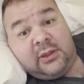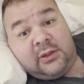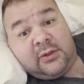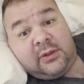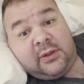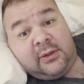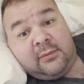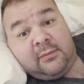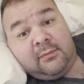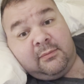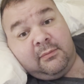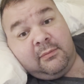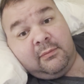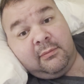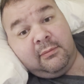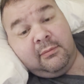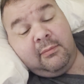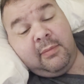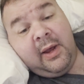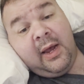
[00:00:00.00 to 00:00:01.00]
trip
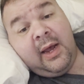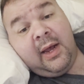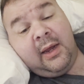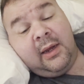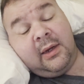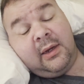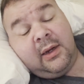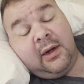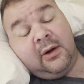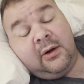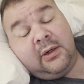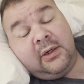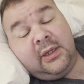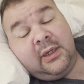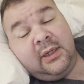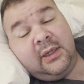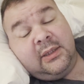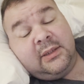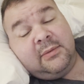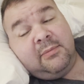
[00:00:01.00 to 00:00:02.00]
back, our
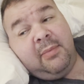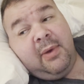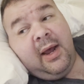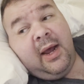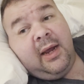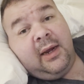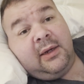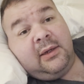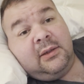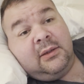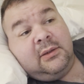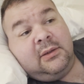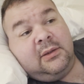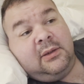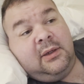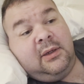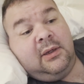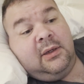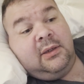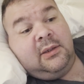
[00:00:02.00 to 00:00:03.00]
tickets back
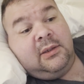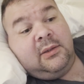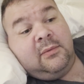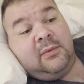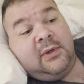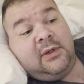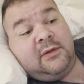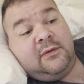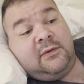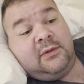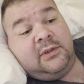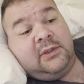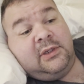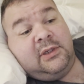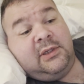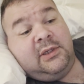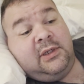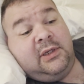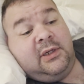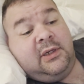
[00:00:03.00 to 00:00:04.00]
to West
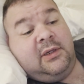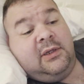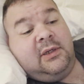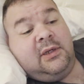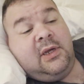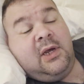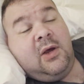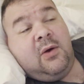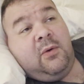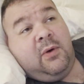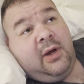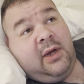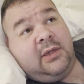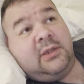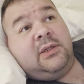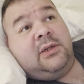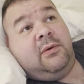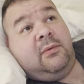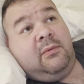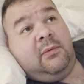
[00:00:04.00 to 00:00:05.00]
Virginia. Well,
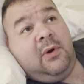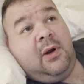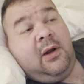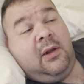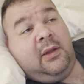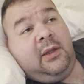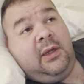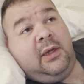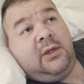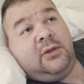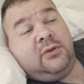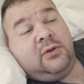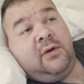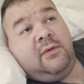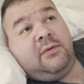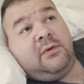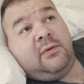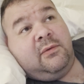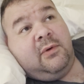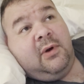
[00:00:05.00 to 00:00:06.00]
actually, to Raleigh. I
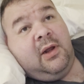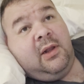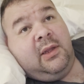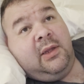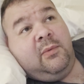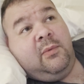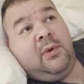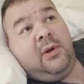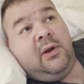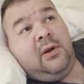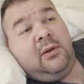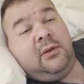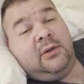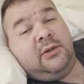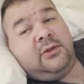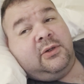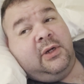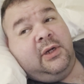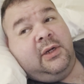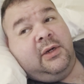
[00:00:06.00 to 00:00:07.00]
drove to Raleigh and we caught the
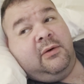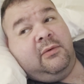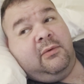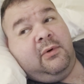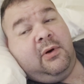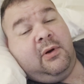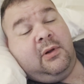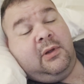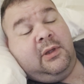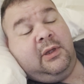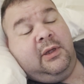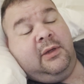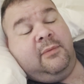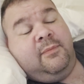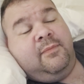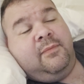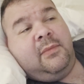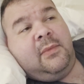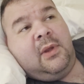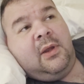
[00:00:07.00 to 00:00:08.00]
train in Raleigh.
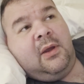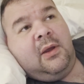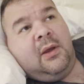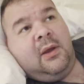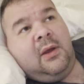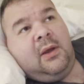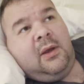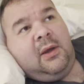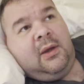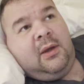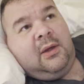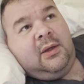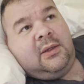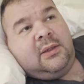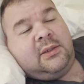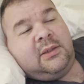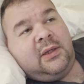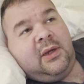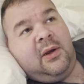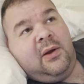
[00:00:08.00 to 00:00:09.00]

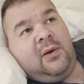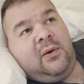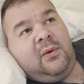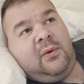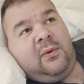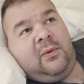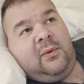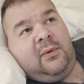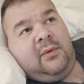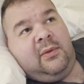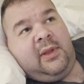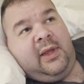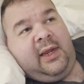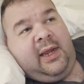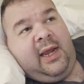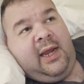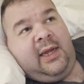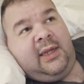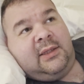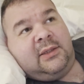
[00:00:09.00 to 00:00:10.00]
So they
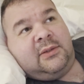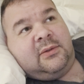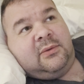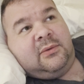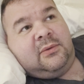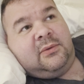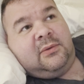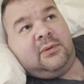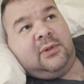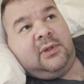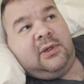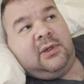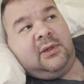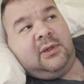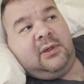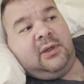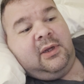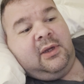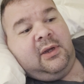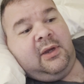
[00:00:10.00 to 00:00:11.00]
canceled
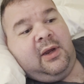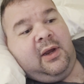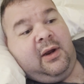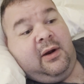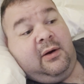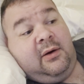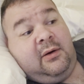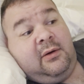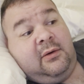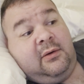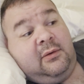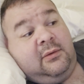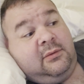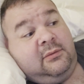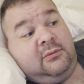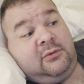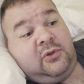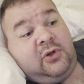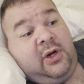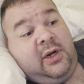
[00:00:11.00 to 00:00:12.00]
our
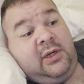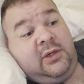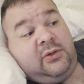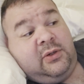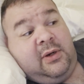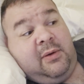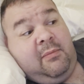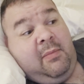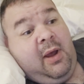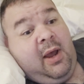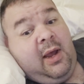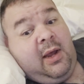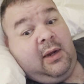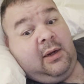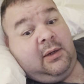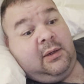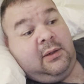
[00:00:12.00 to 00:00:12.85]
train trip back.